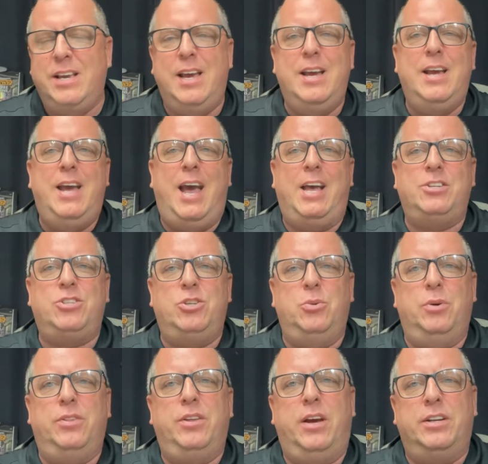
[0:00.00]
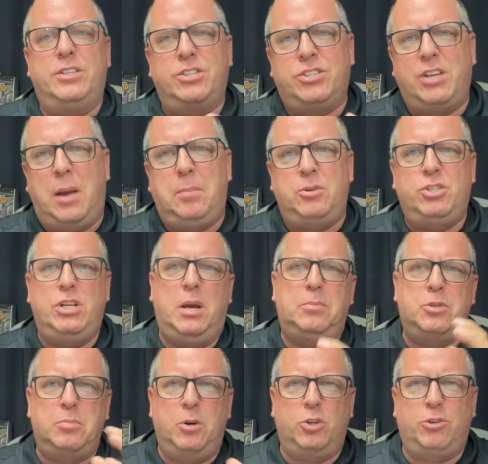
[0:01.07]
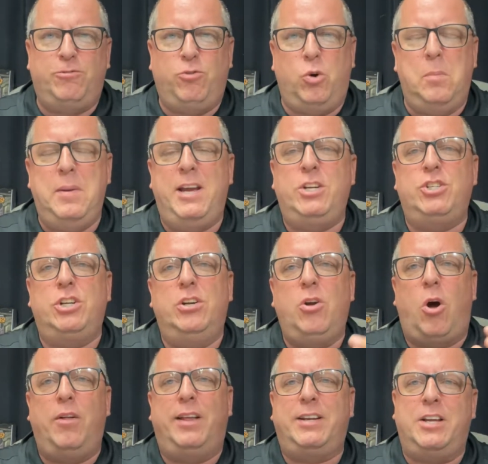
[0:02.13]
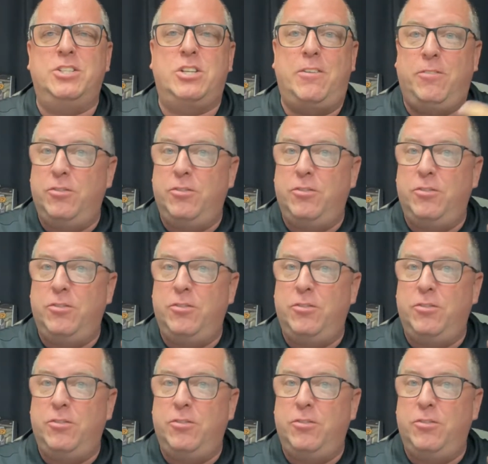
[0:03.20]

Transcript: It has to do with discipleship, spiritual formation, all that kind of stuff.